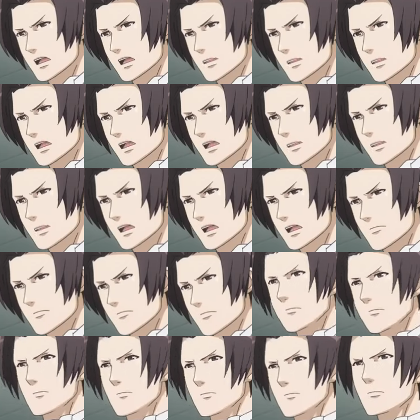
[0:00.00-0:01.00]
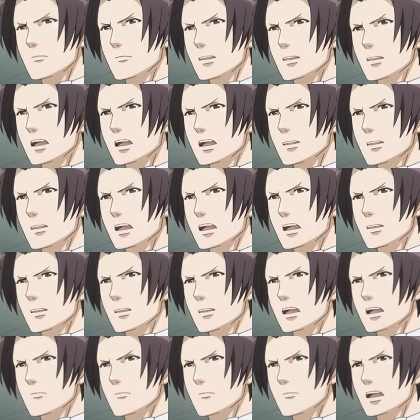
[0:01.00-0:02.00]
taken care of. It's time to
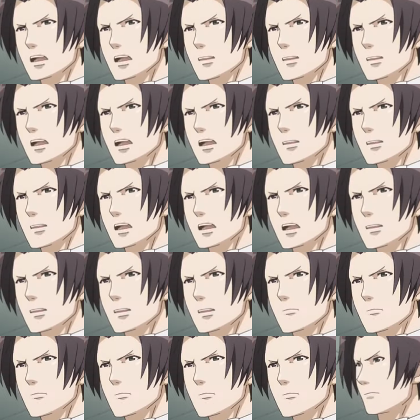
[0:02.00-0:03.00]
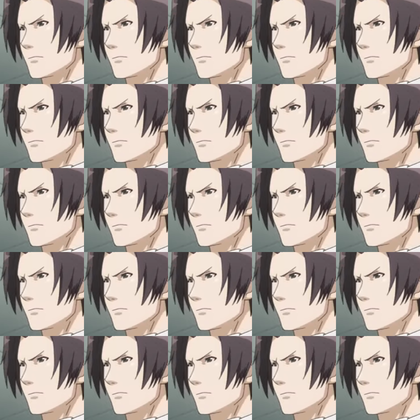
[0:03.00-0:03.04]
begin the investigation.